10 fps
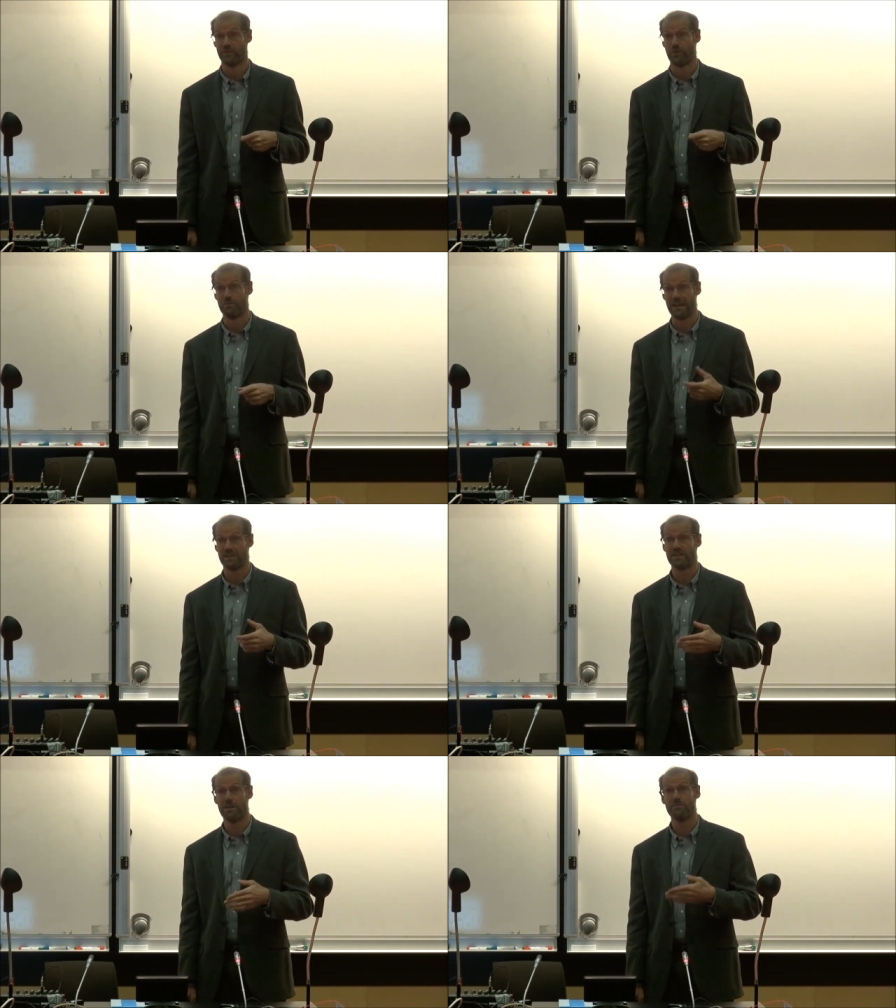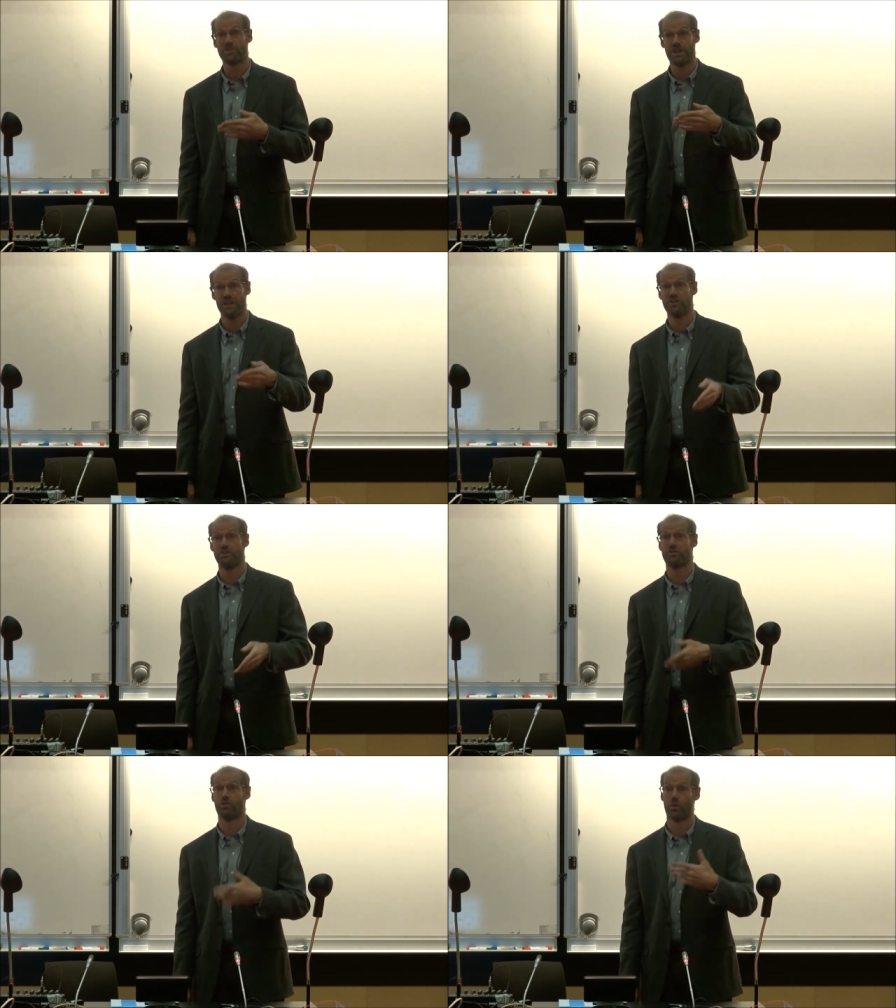So we make some
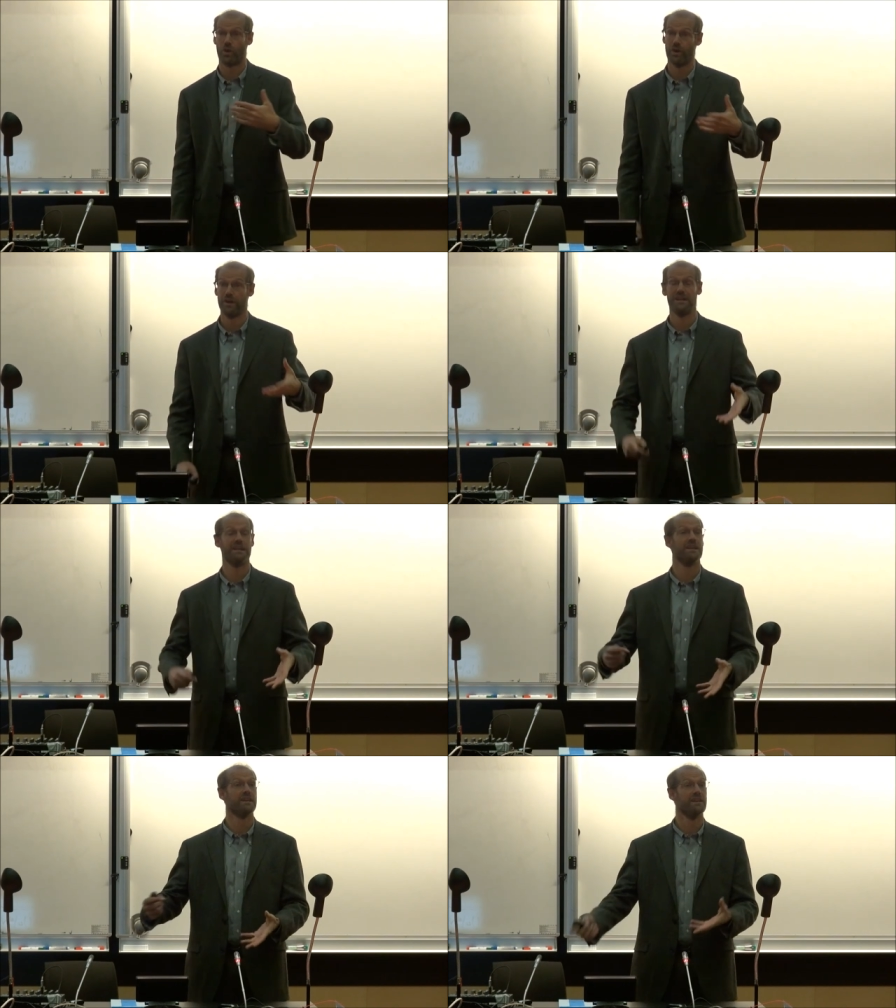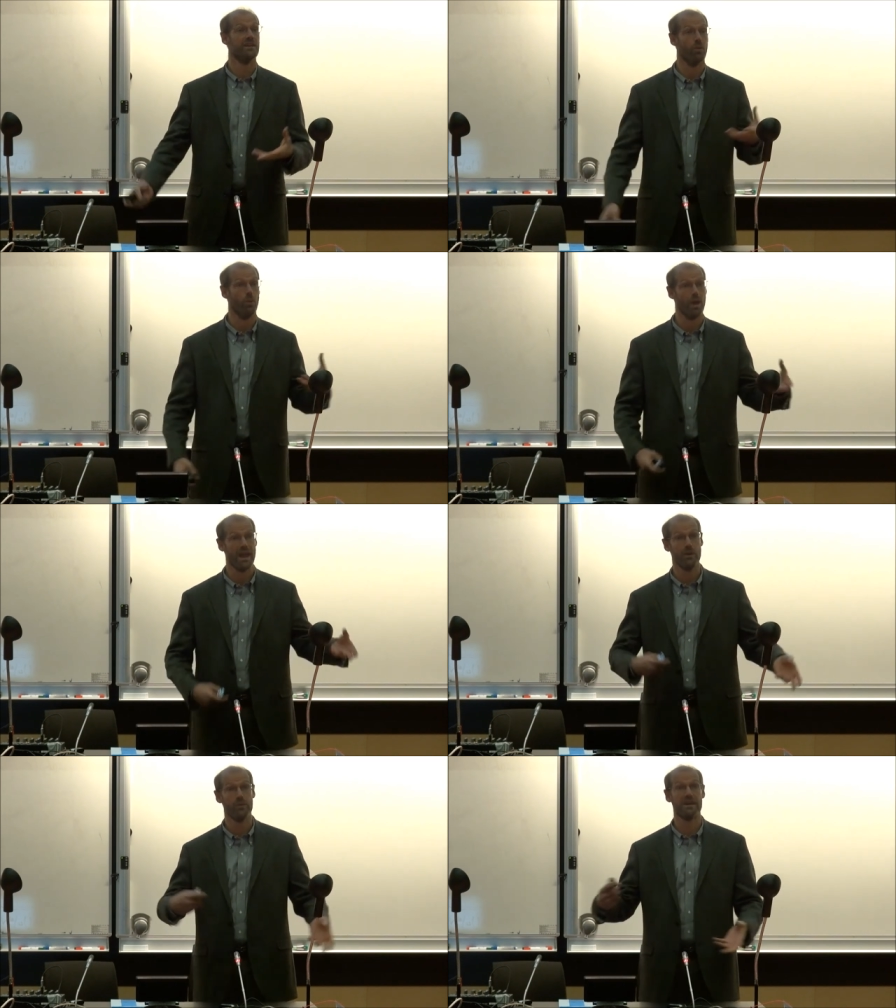changes for the
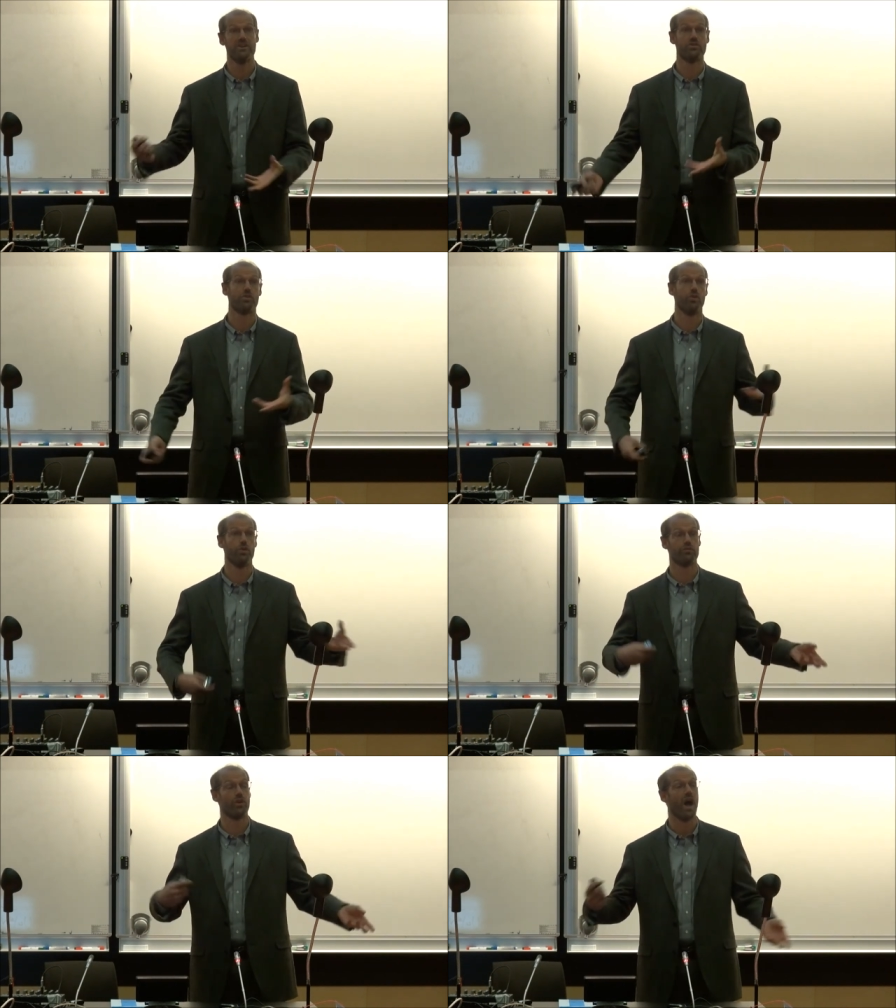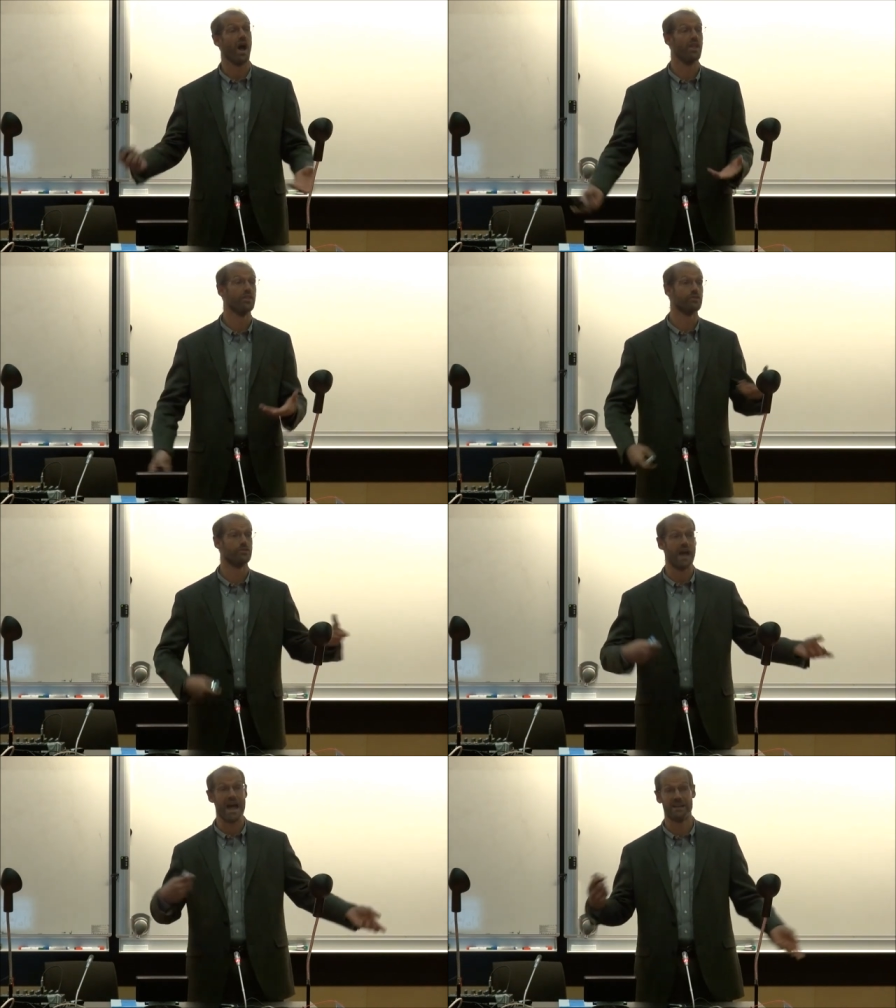way we control for other
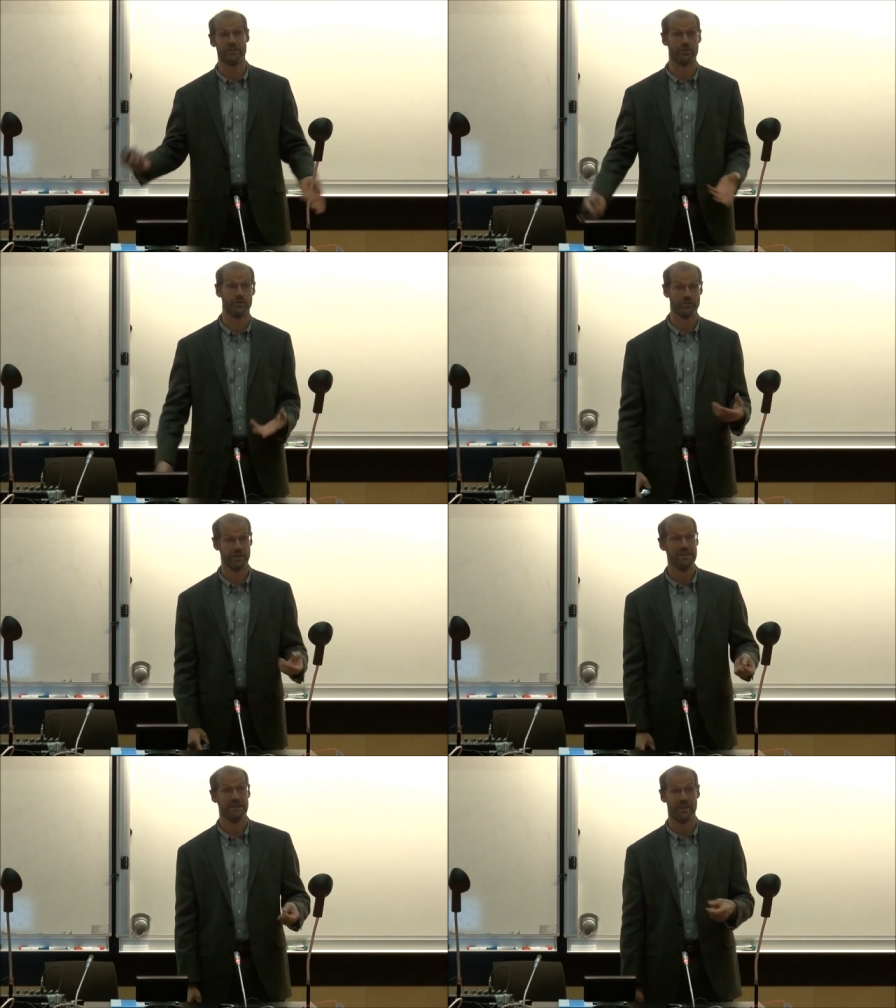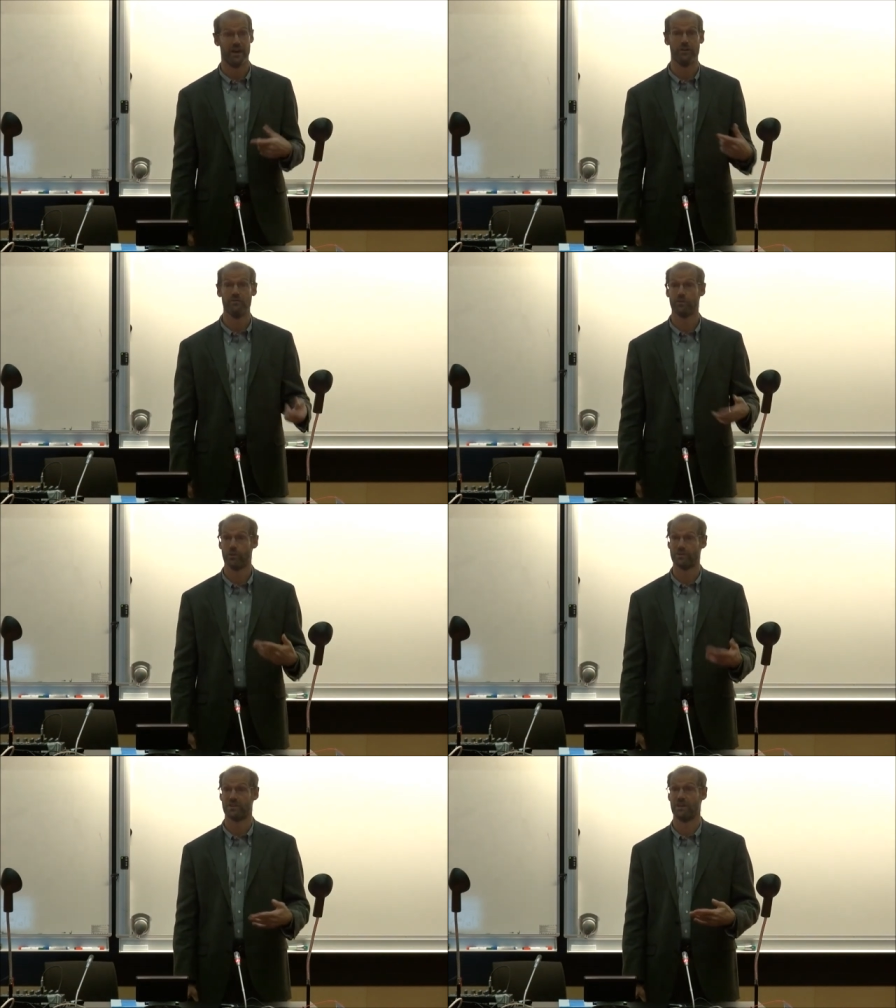factors that are
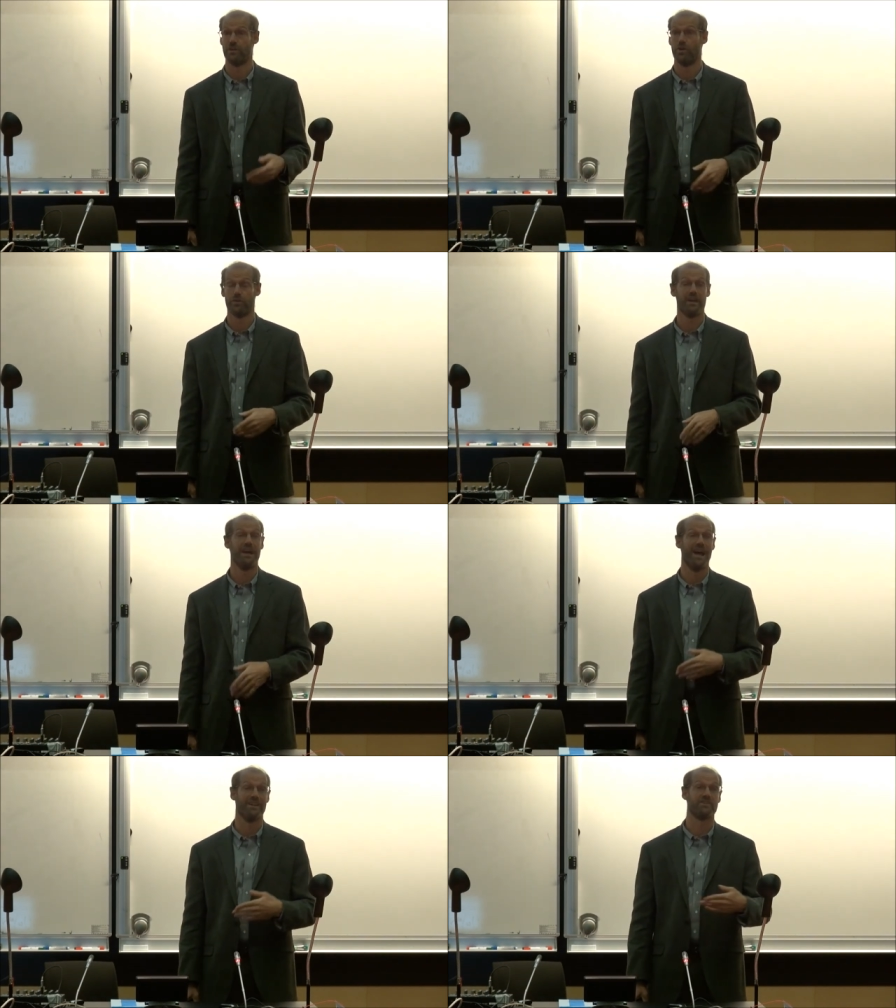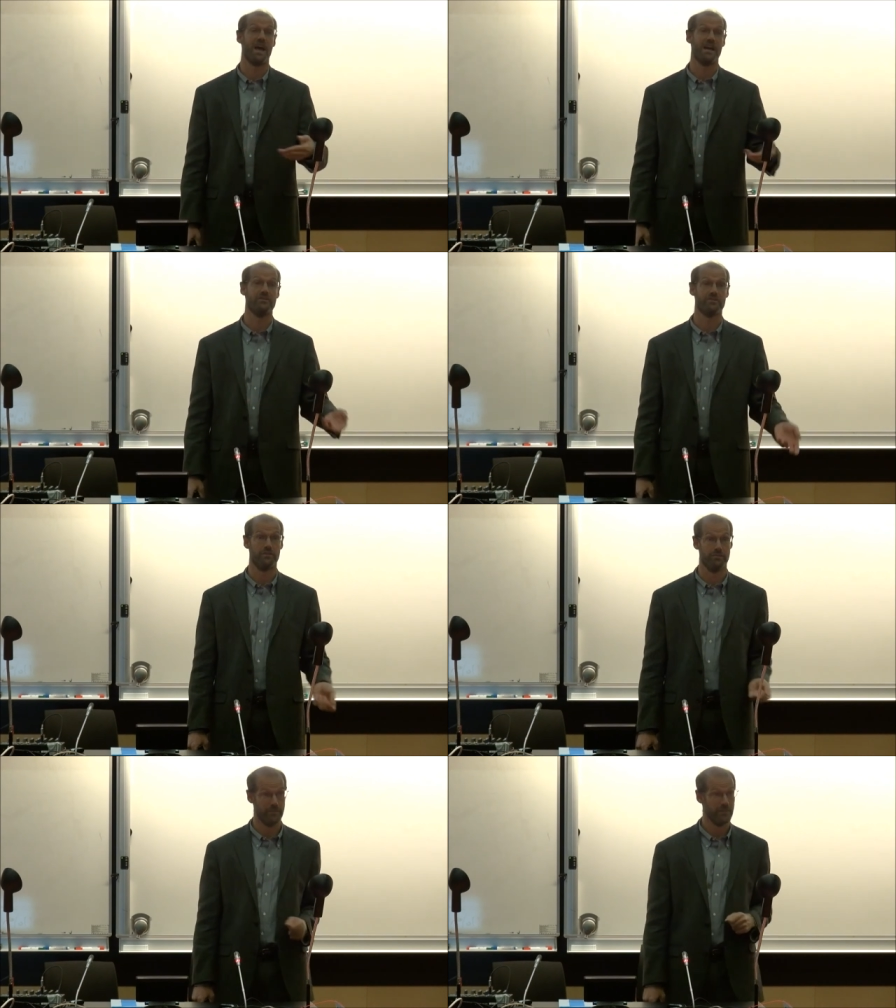influencing growth aside
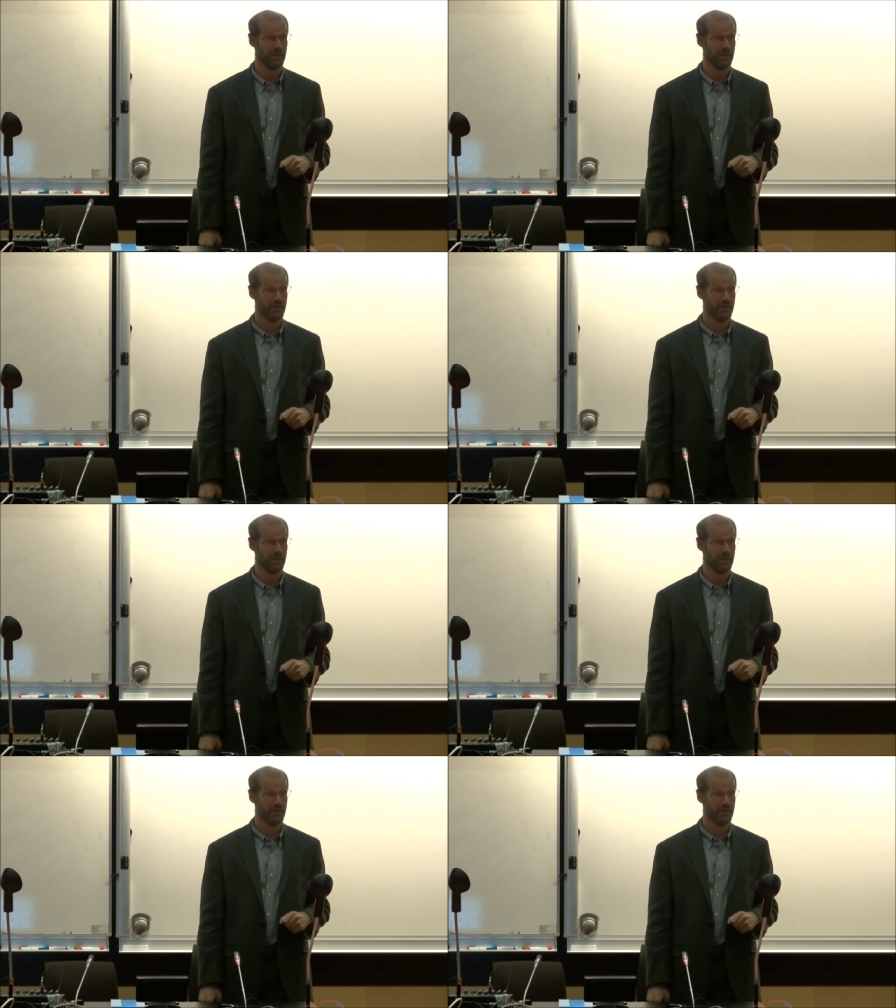from,